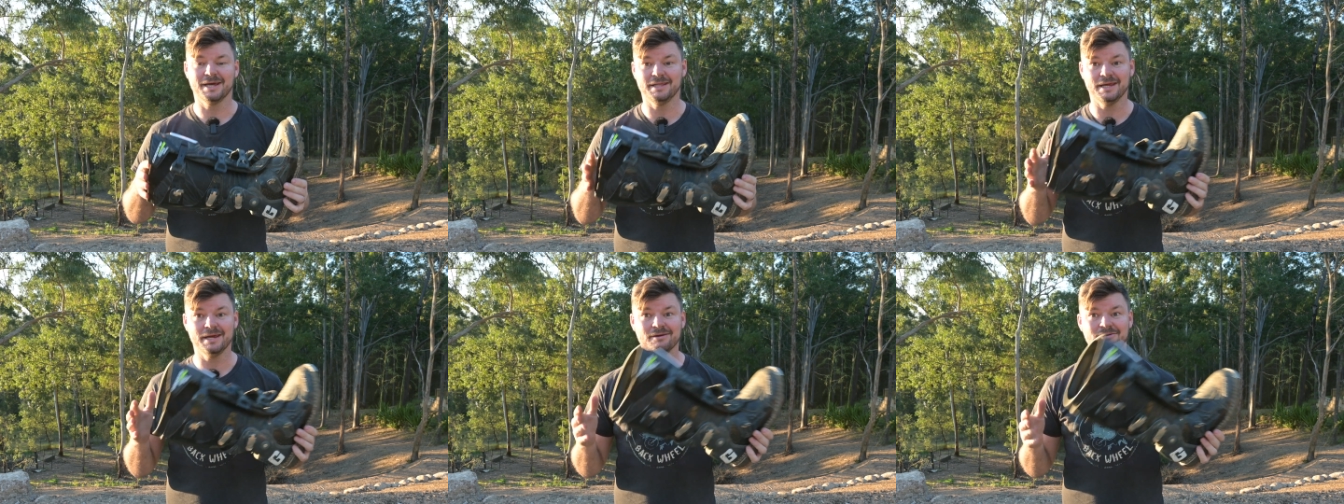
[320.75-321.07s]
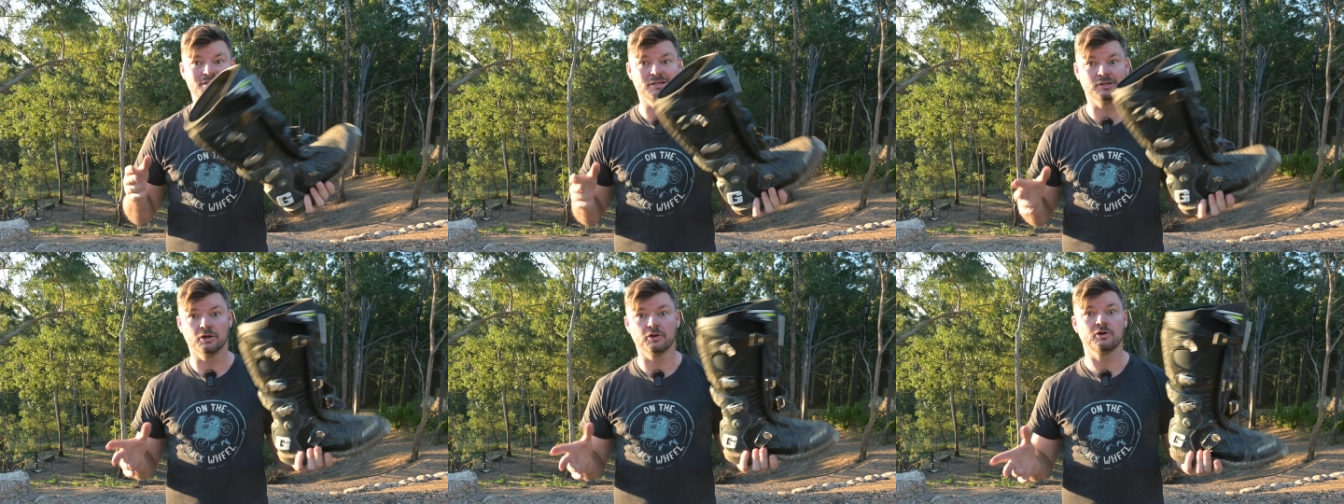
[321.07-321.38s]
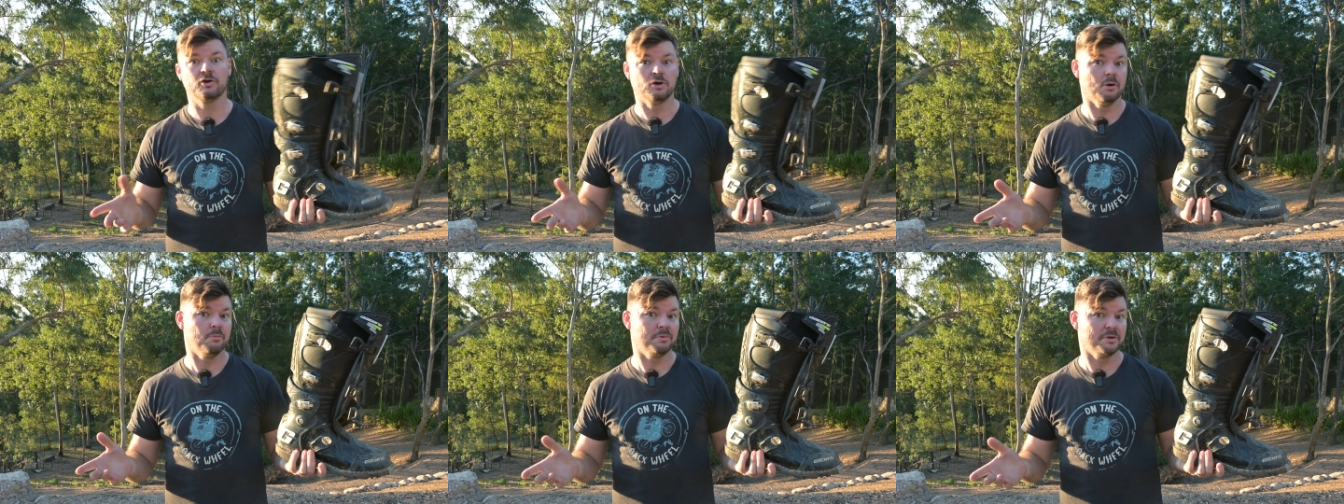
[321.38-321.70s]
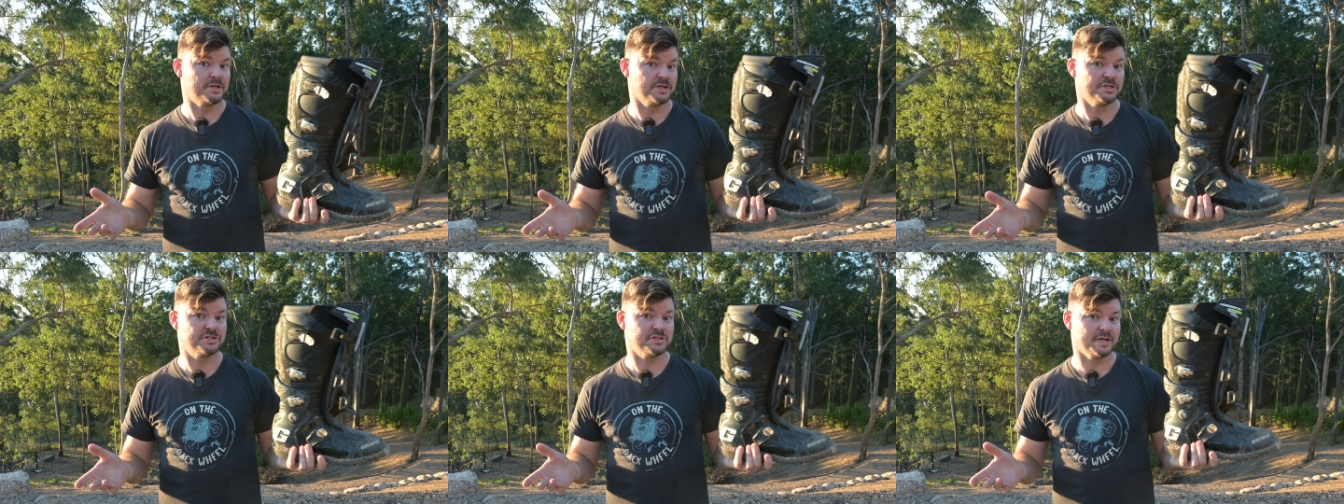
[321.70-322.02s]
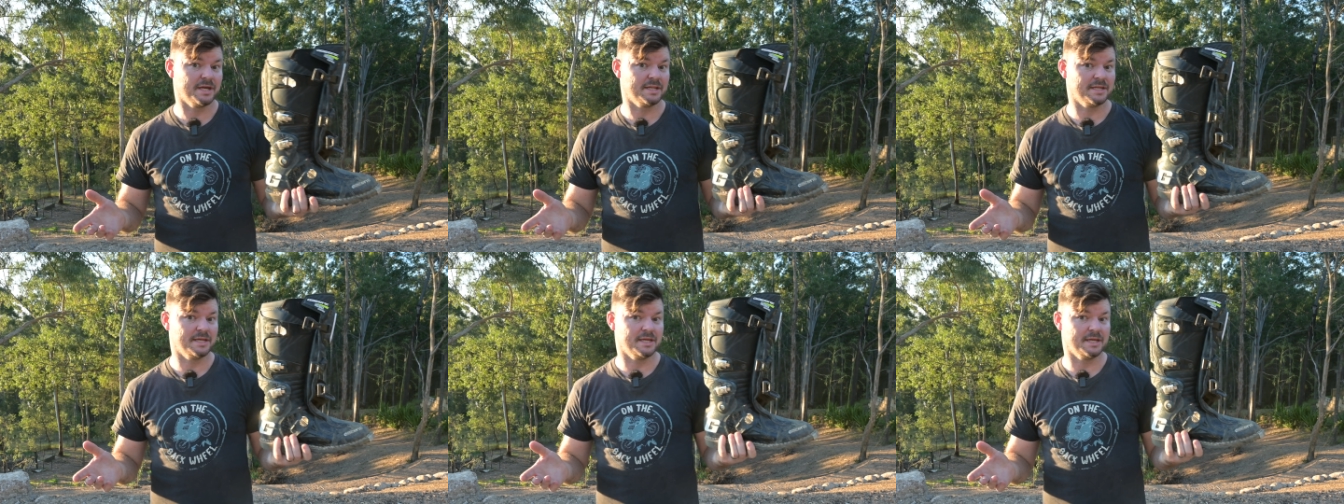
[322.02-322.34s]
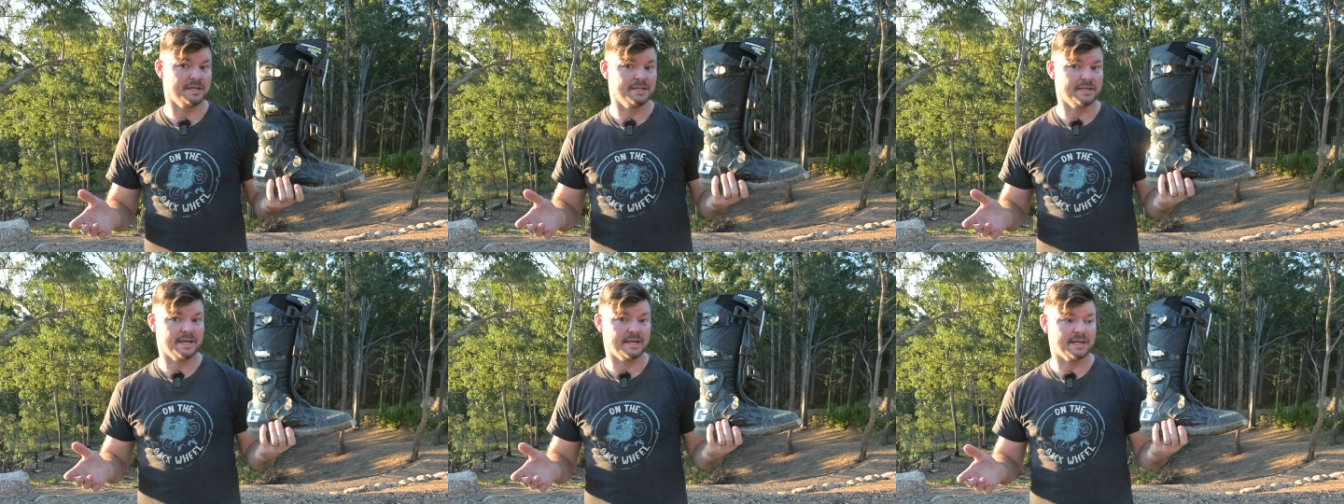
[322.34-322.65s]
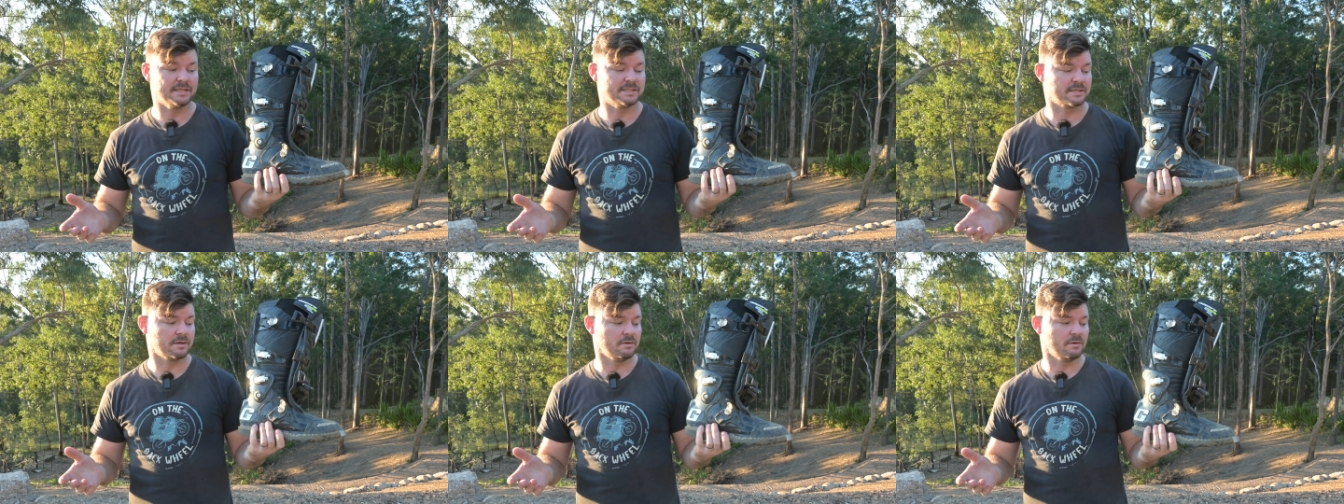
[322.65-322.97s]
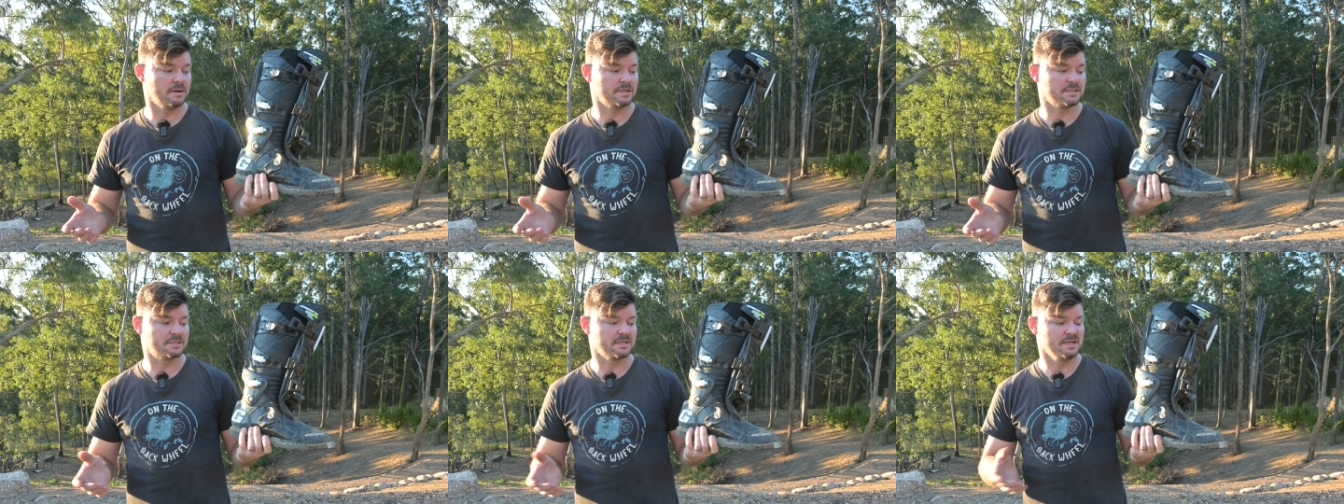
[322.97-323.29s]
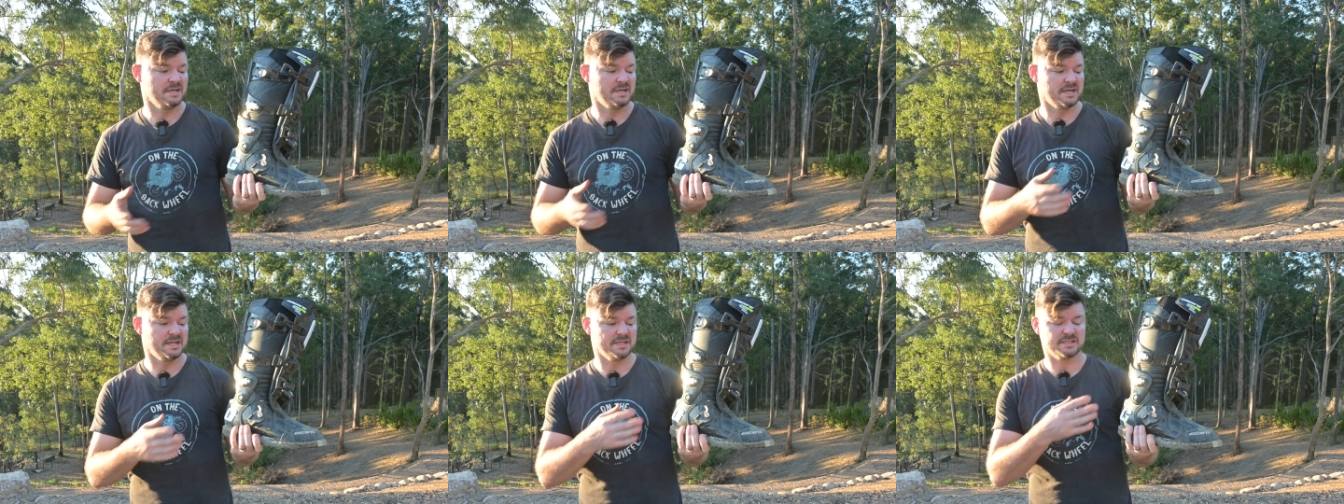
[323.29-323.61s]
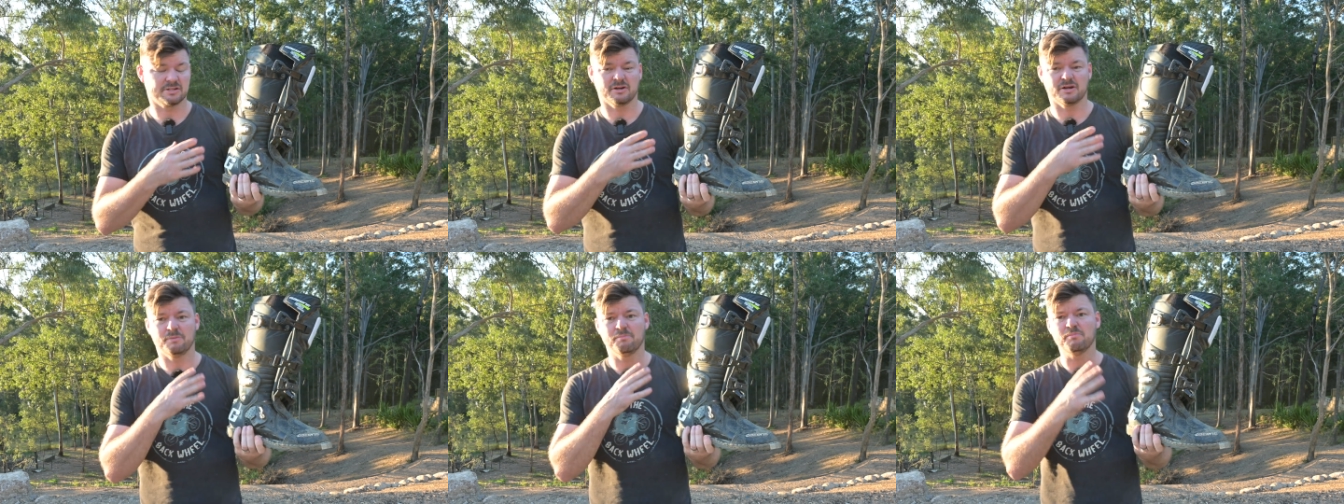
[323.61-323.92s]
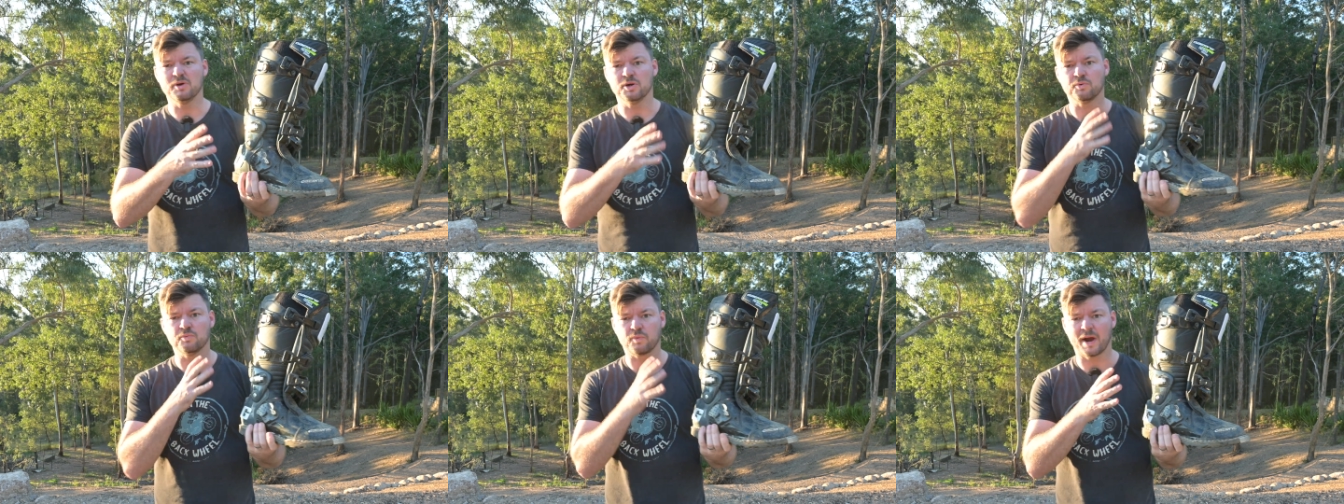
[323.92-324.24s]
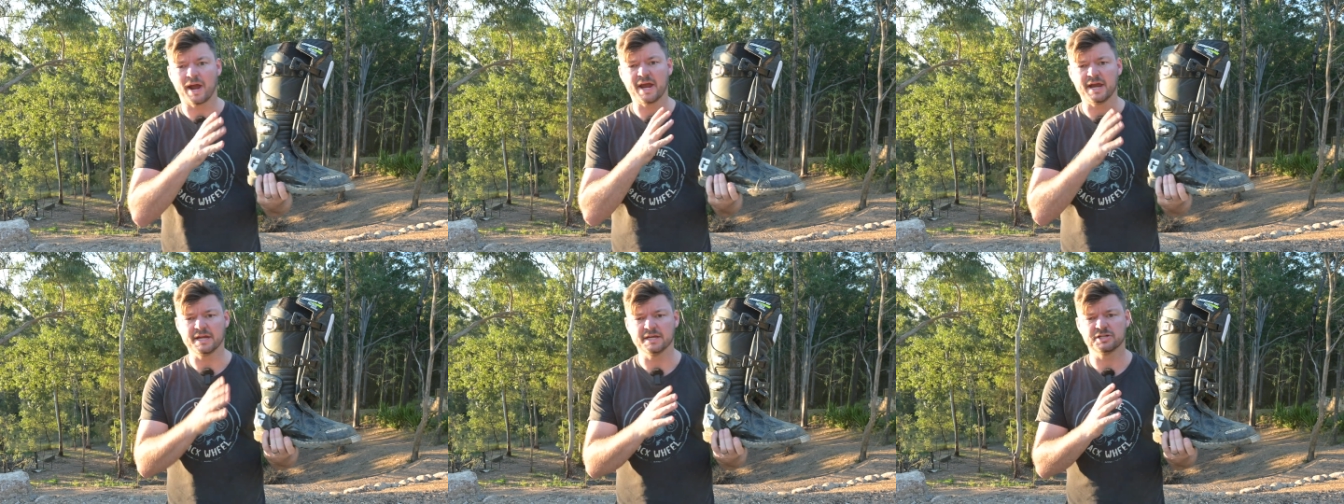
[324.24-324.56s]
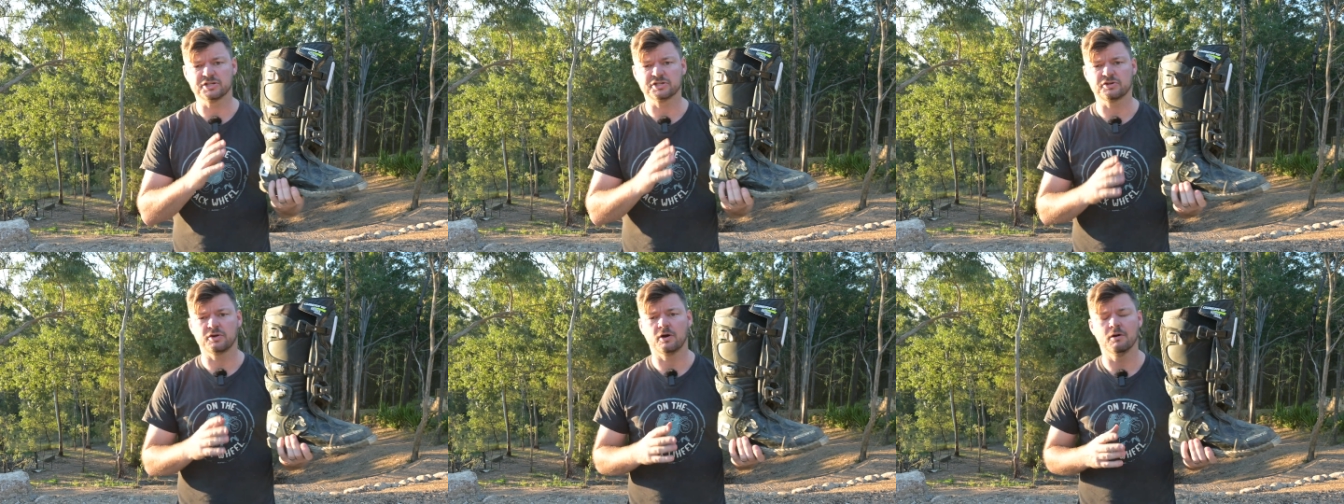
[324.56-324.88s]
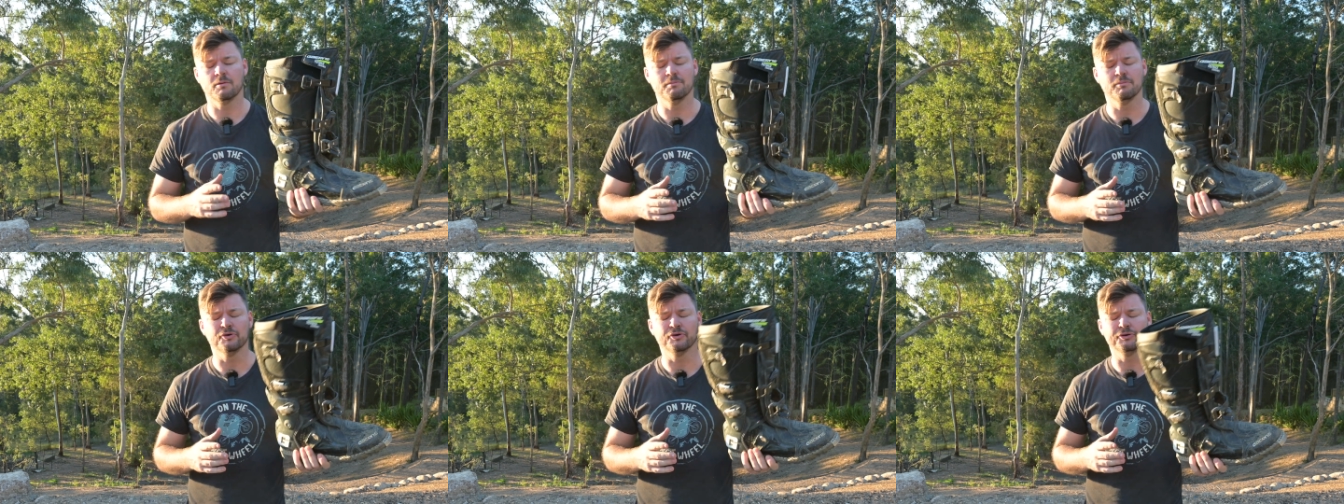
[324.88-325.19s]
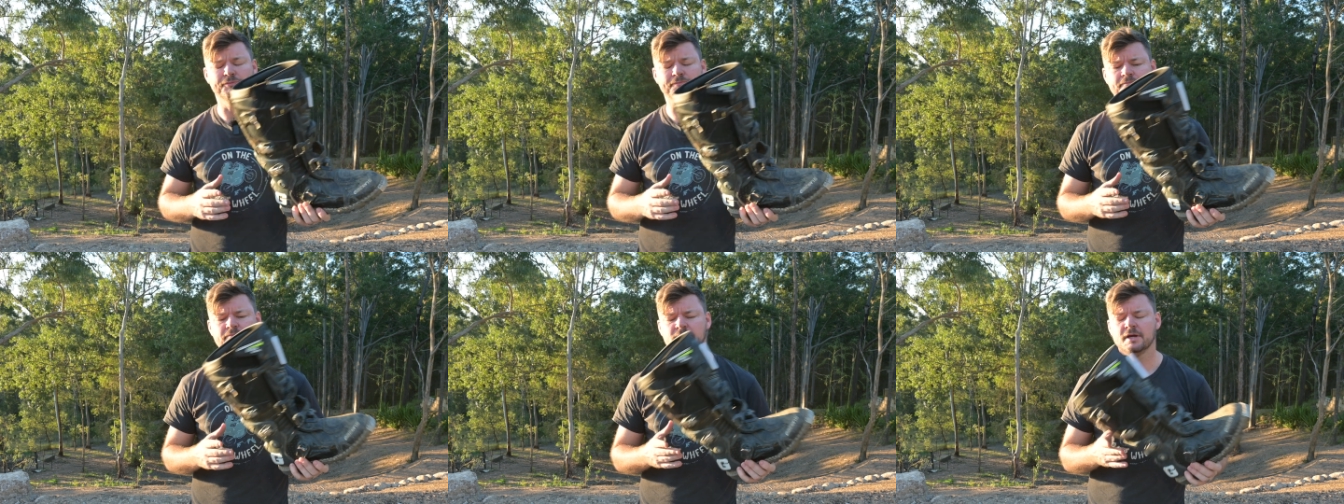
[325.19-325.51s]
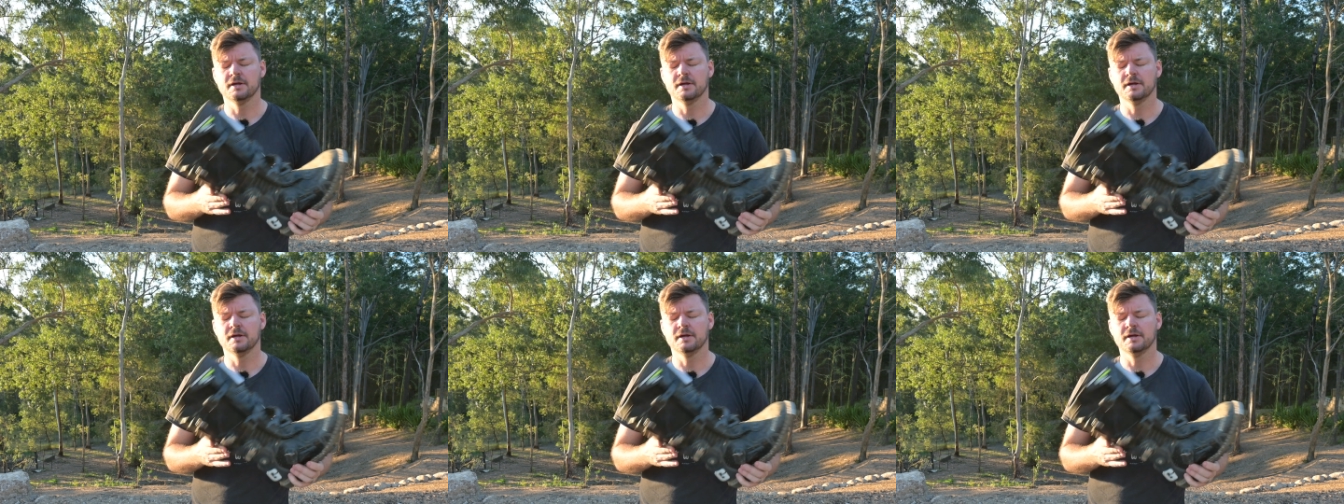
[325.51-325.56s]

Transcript: And there's a lot of competition out there nowadays, guys, in this kind of mid-range style boot.